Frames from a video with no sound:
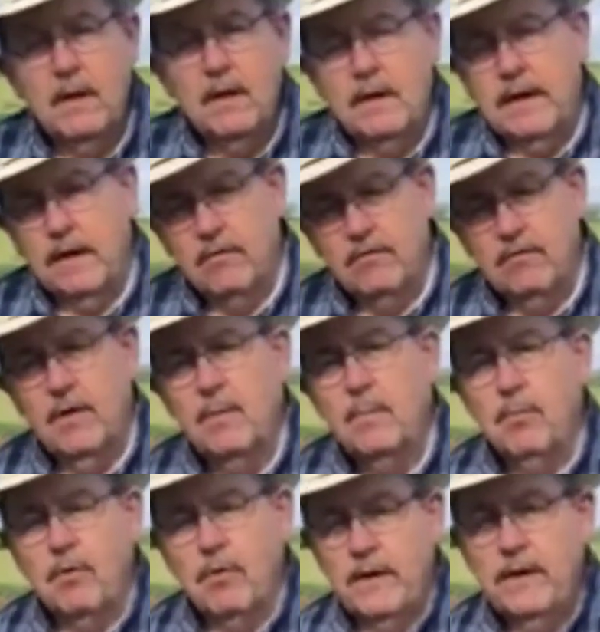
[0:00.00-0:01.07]
Now some
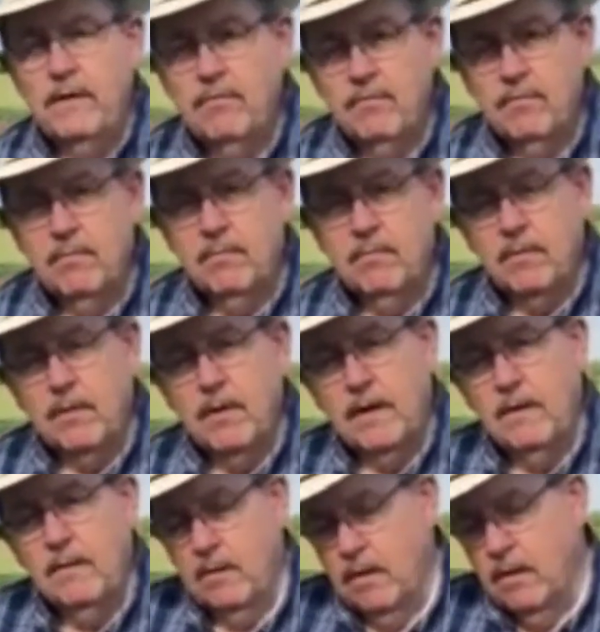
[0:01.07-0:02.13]
breeds,
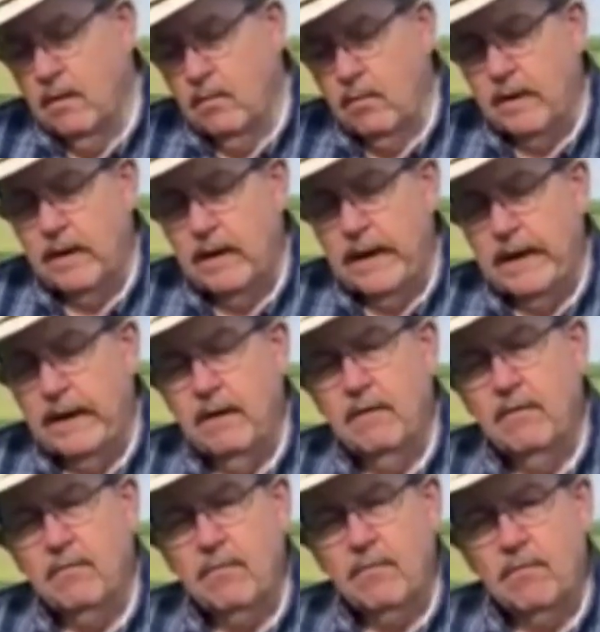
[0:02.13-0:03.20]
okay, Red
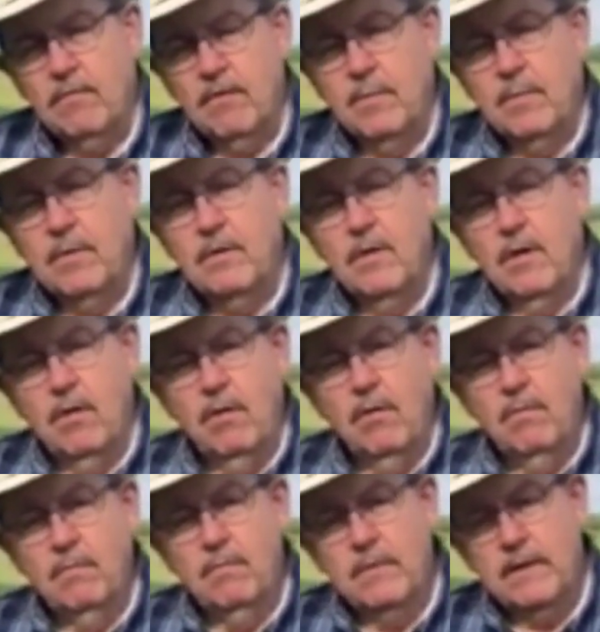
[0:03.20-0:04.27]
Angus,
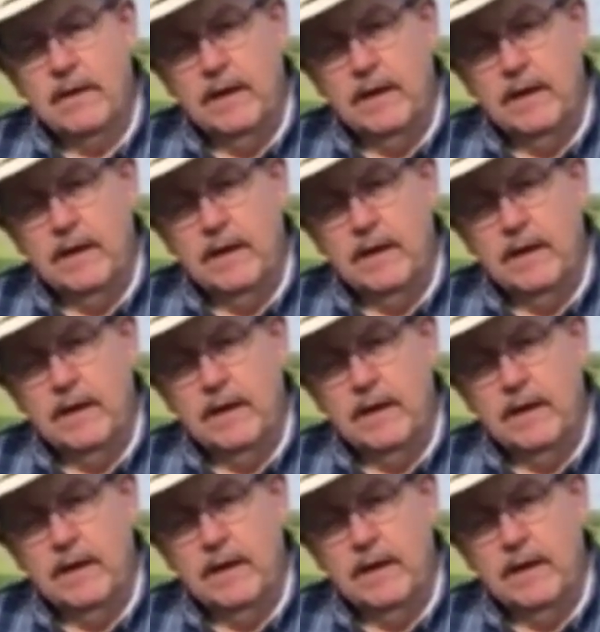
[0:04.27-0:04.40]
Simmental, and